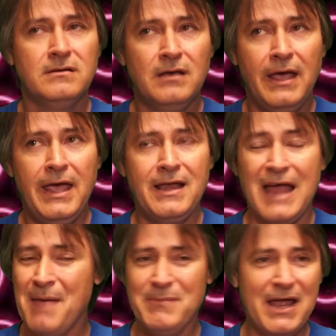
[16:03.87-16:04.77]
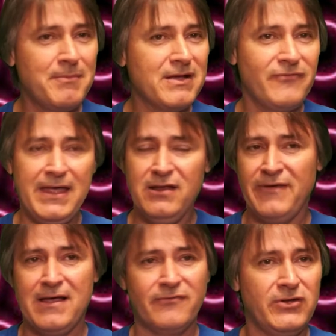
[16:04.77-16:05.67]
And I'm not a big fan of
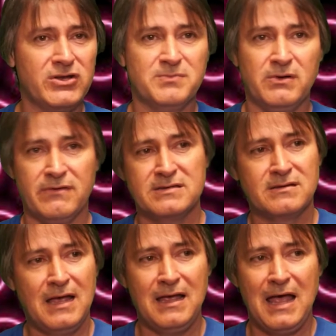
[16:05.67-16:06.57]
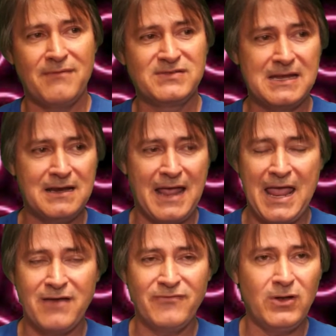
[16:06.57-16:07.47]
found footage movies. I've seen a
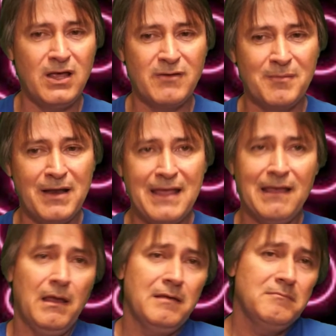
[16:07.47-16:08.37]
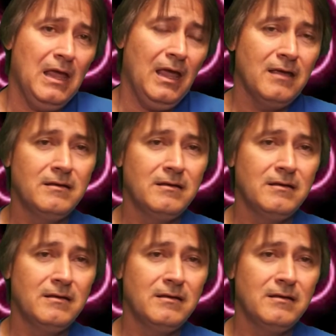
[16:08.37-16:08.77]
handful of them. I'm like, yeah.